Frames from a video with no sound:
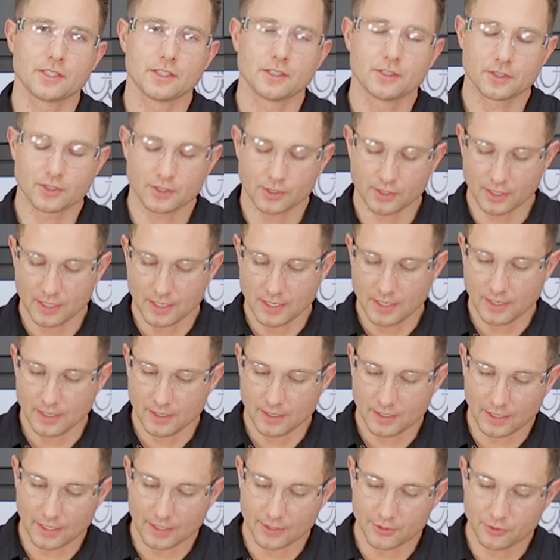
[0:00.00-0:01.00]
cylinder,
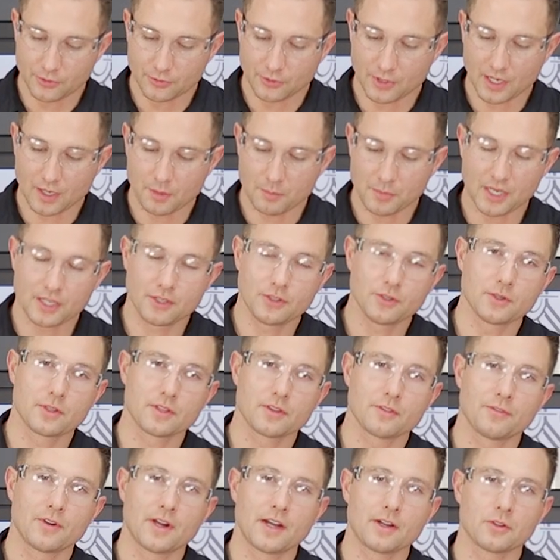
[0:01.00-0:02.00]
I do recommend
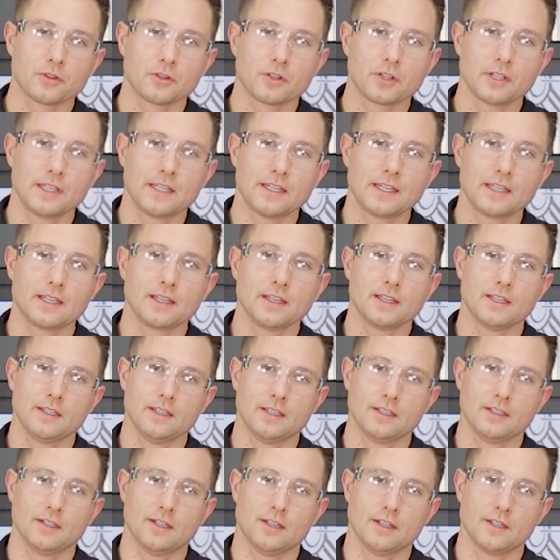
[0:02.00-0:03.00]
doing the final cleaning
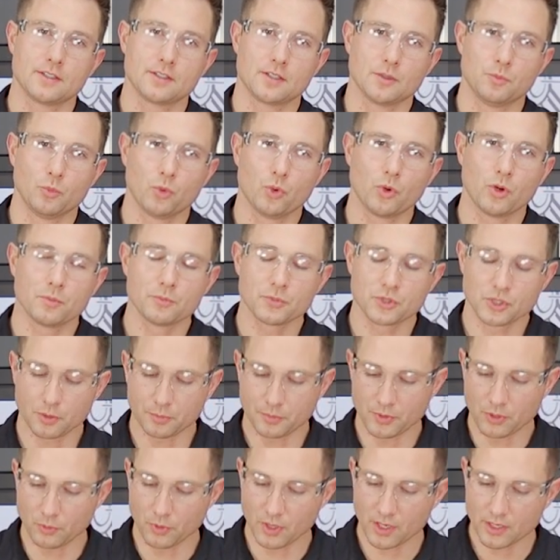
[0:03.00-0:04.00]
in some warm
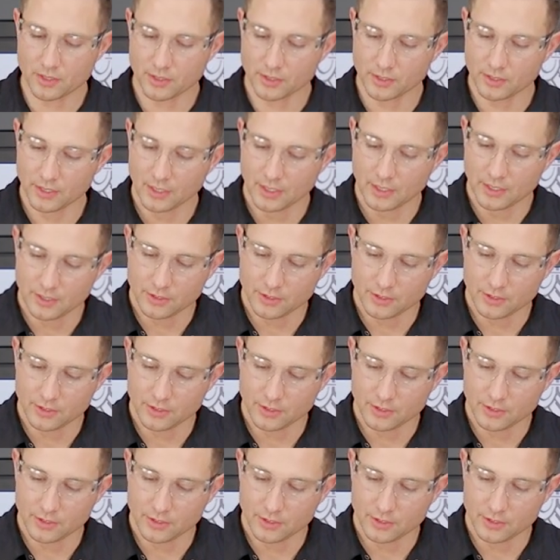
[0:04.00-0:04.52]
soapy water